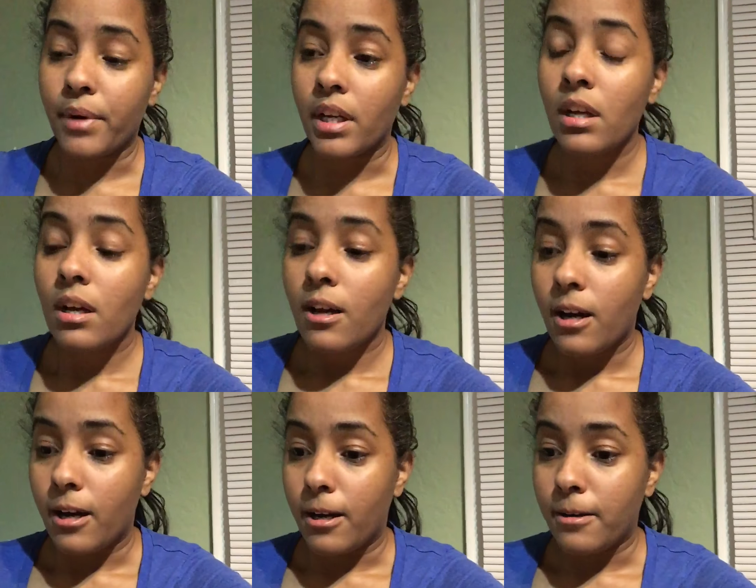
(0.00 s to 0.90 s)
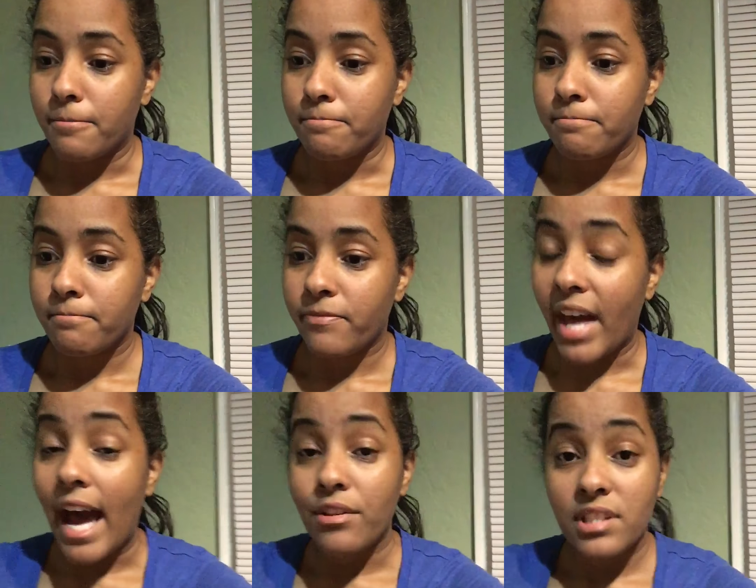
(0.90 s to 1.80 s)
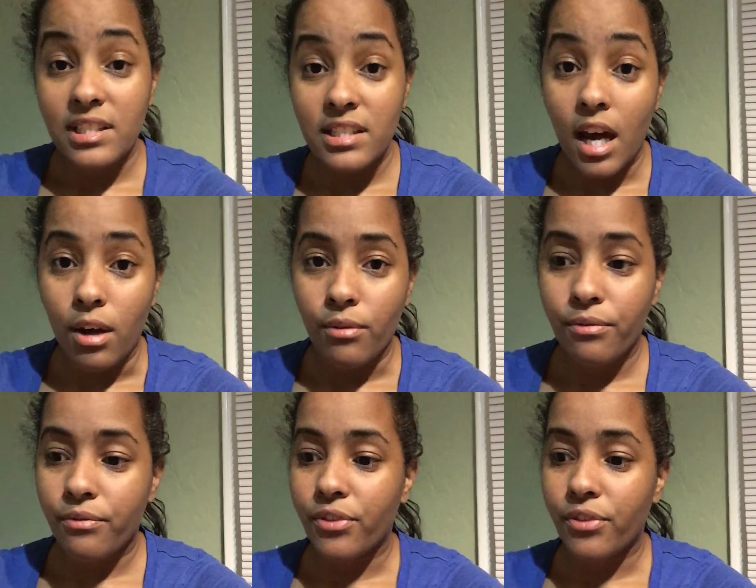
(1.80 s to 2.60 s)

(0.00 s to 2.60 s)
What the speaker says: But the house itself,